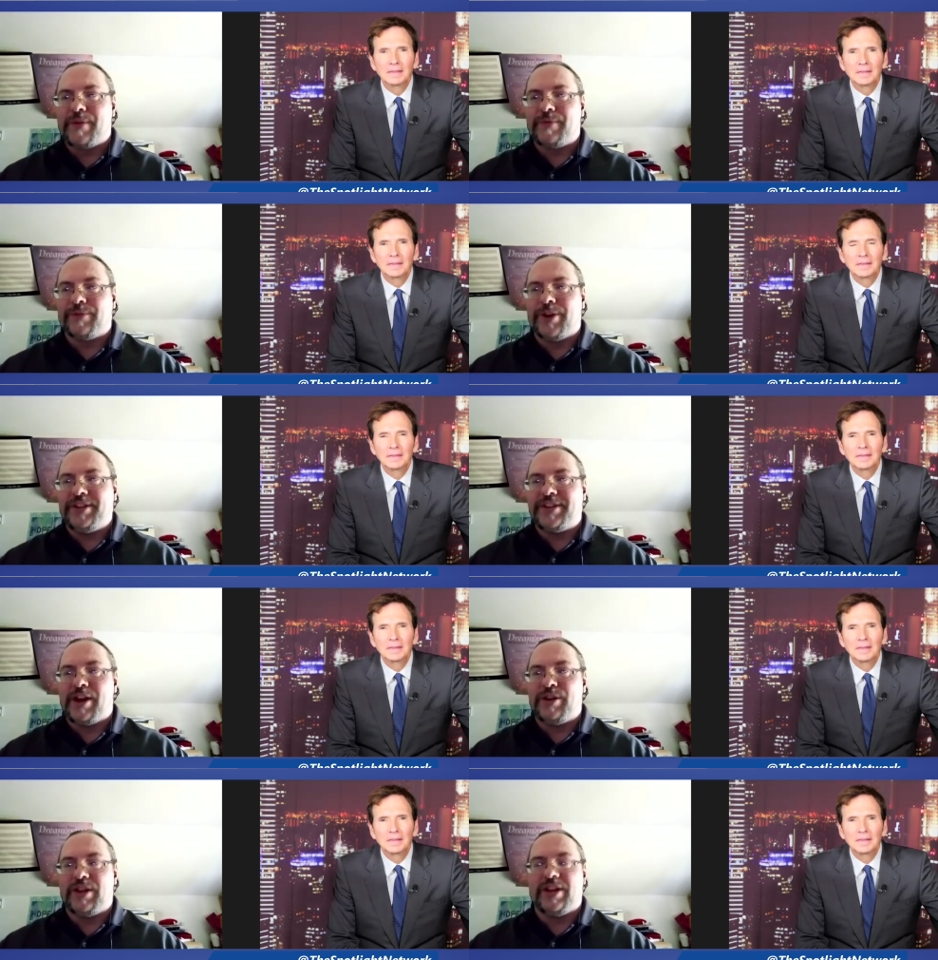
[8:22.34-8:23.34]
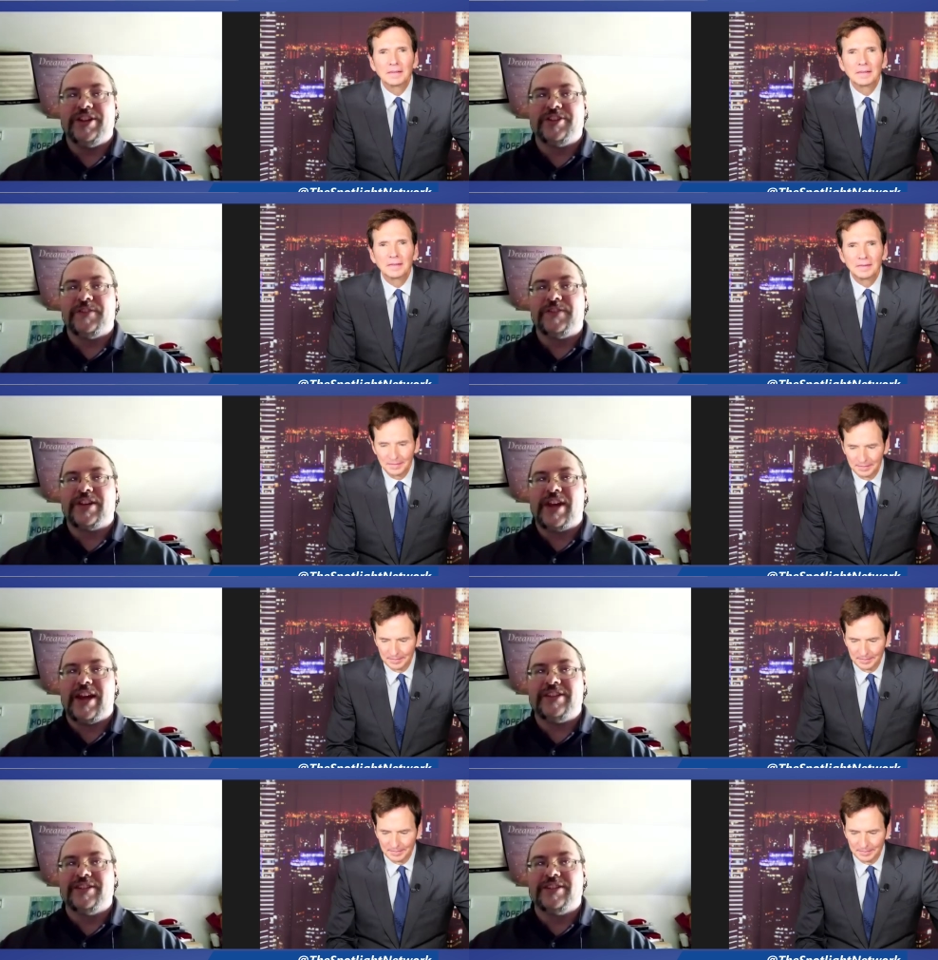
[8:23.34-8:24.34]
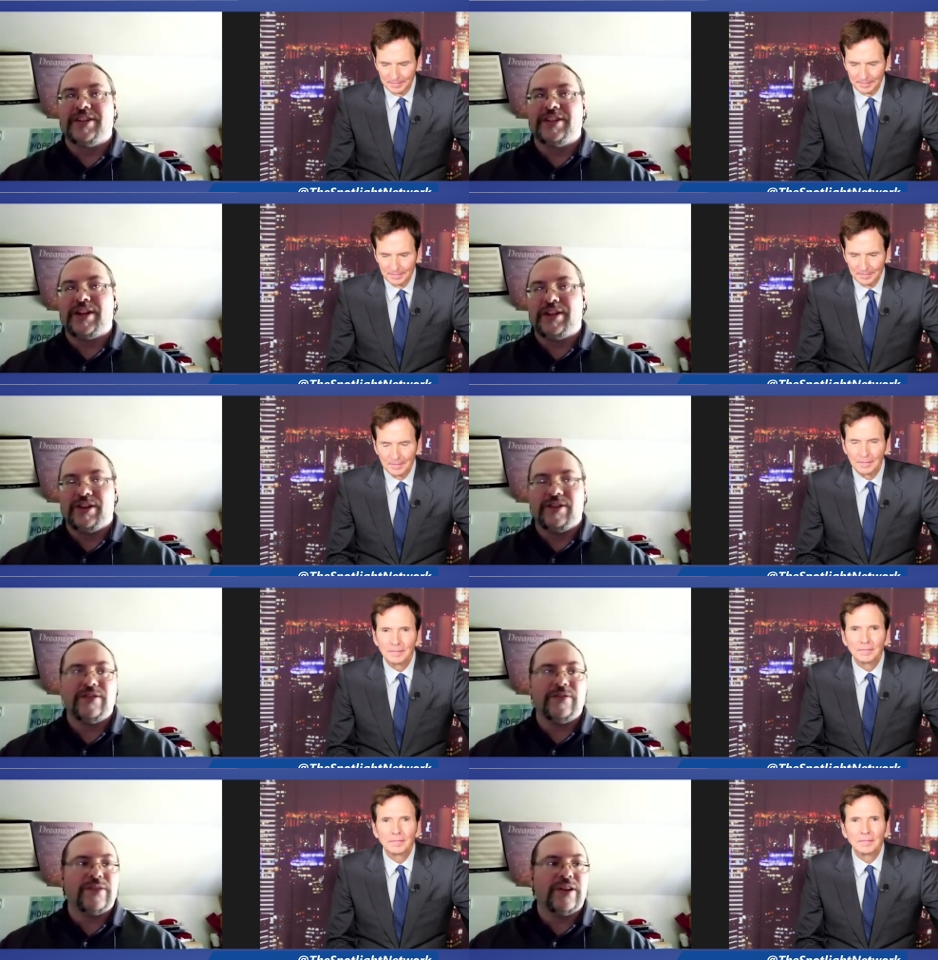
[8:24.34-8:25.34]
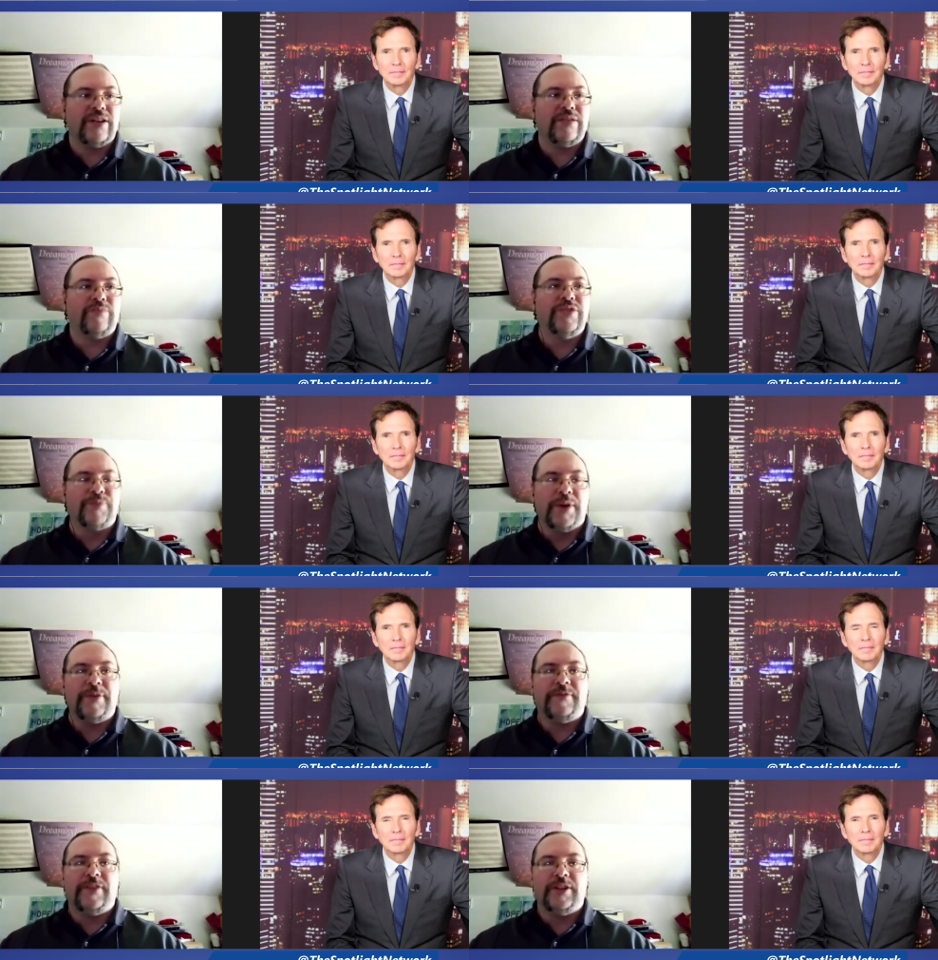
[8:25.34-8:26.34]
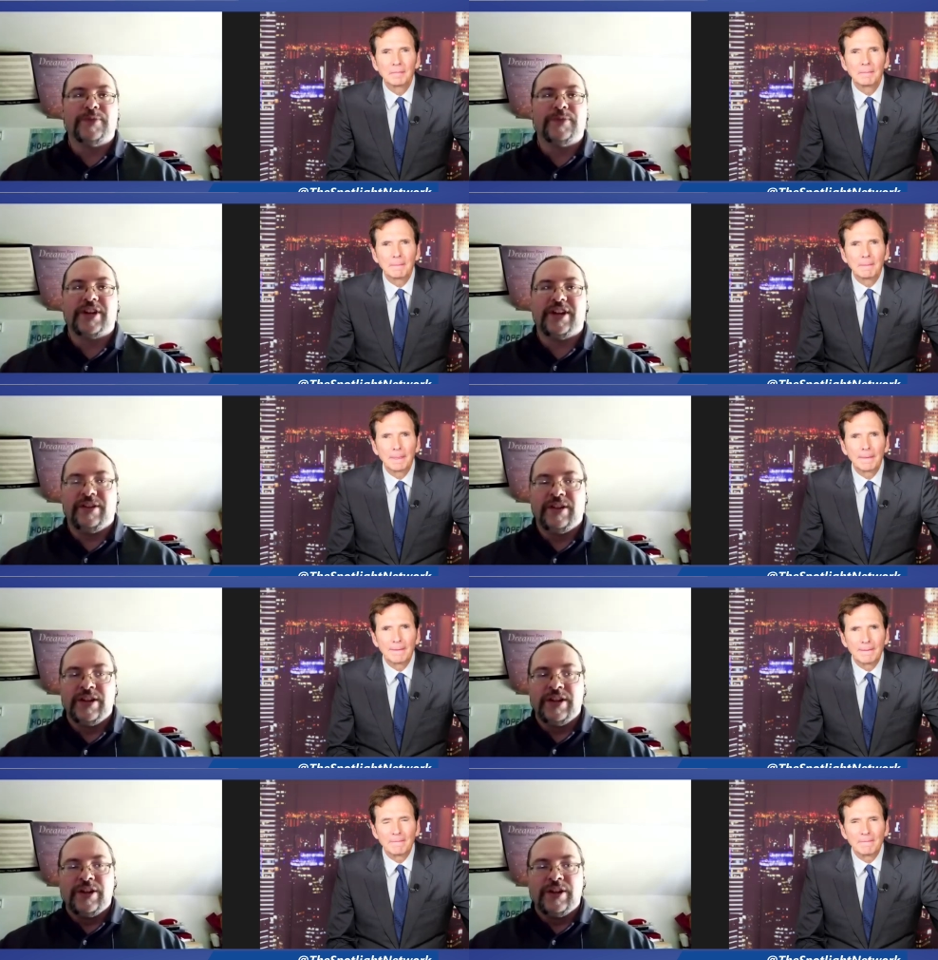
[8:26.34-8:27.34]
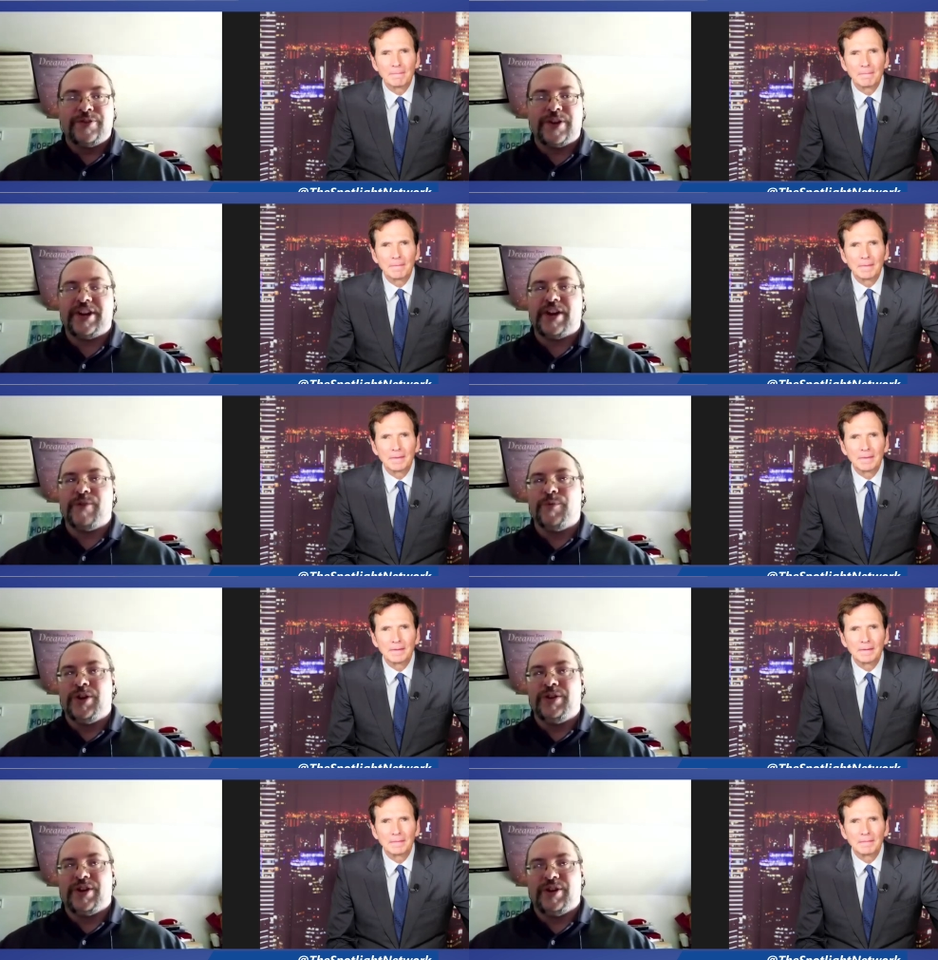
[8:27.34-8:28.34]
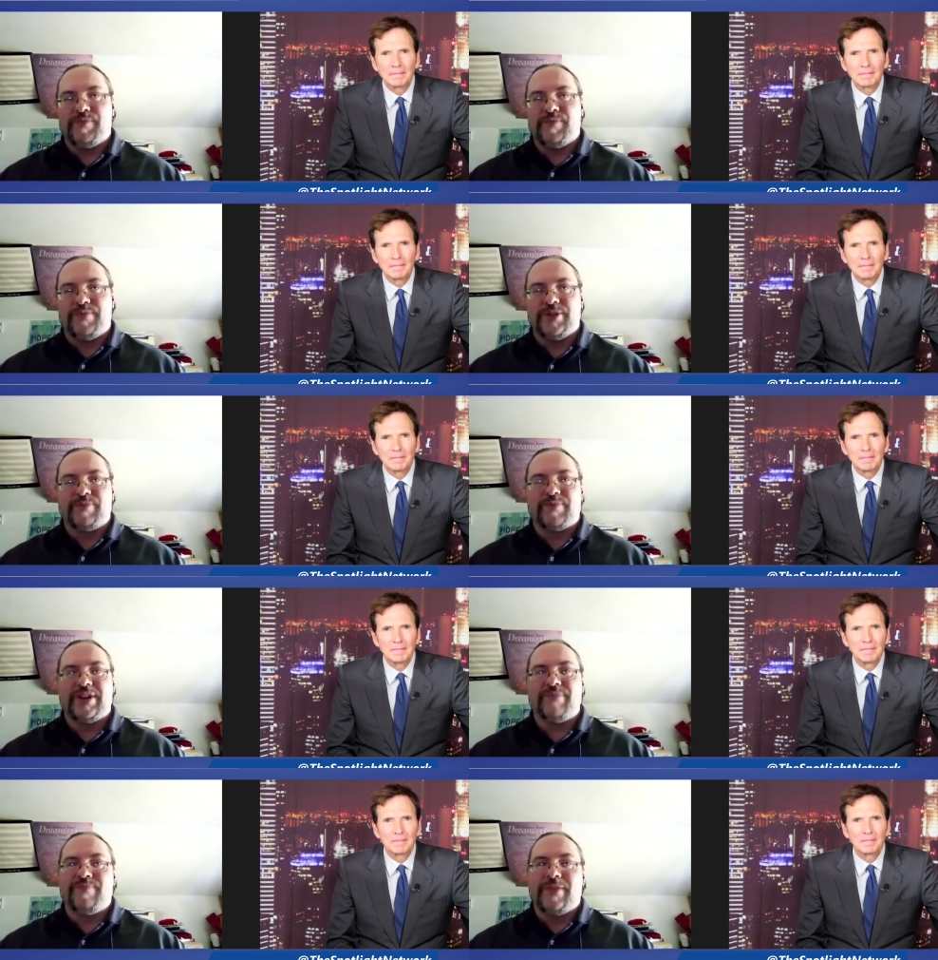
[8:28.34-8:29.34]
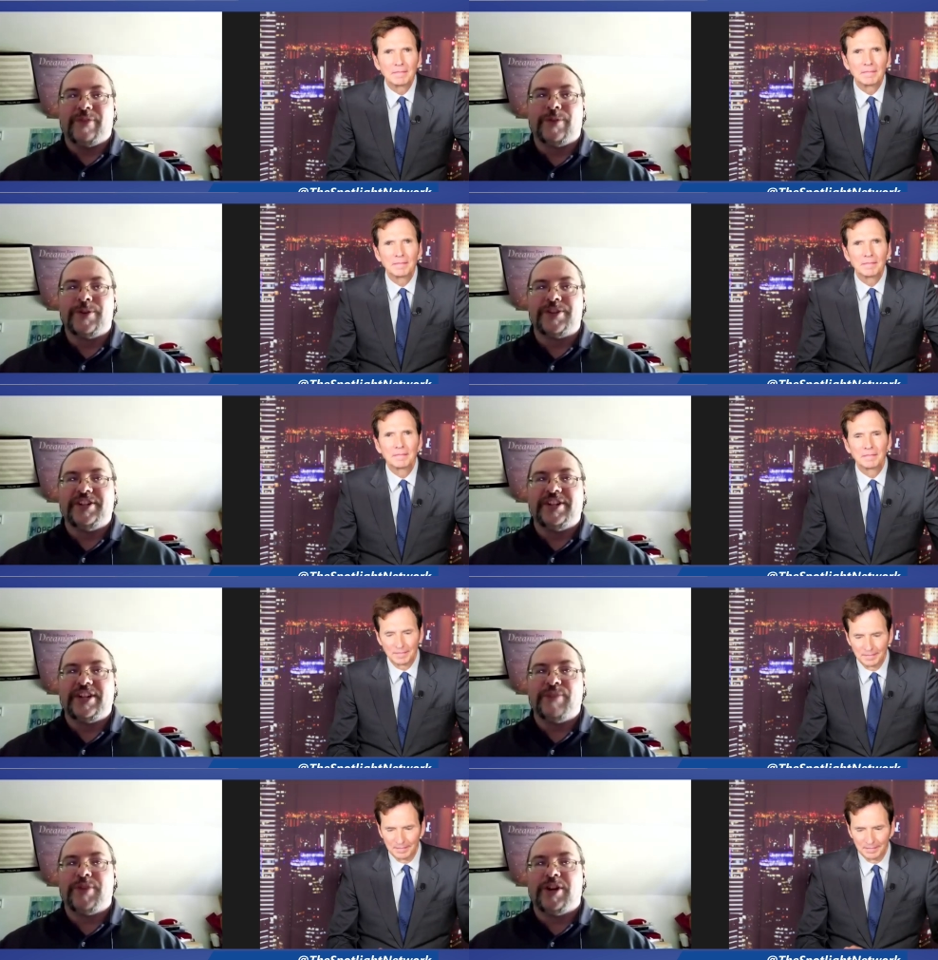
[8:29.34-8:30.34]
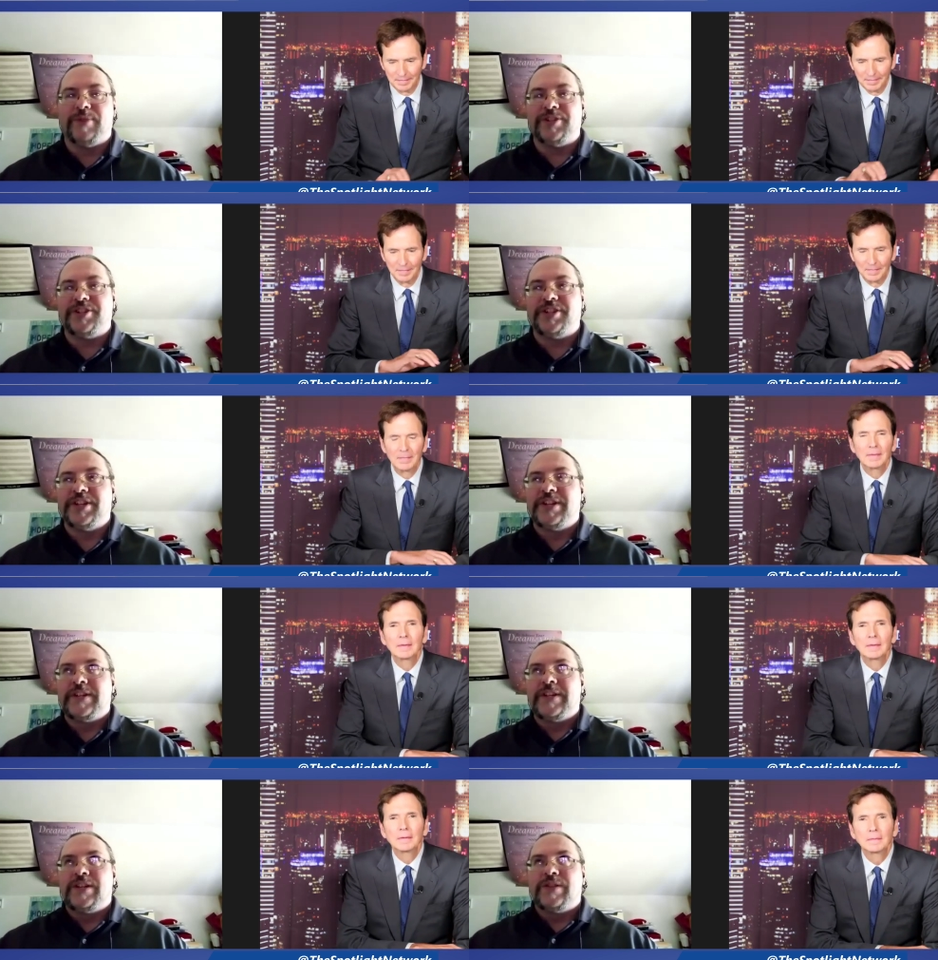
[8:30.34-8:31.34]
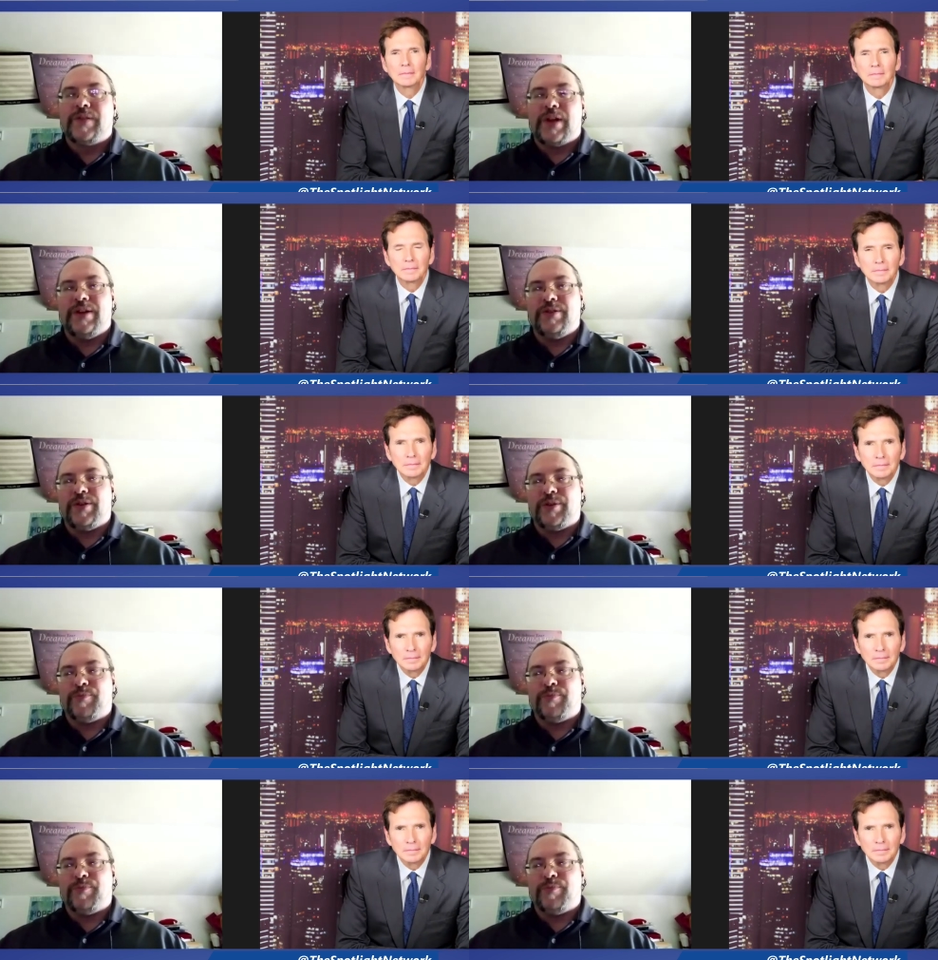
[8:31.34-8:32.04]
Speaker 1: write down the history of the cases. And I thought, okay, this might be feasible again. Tried out one book, but unfortunately didn't get published. And it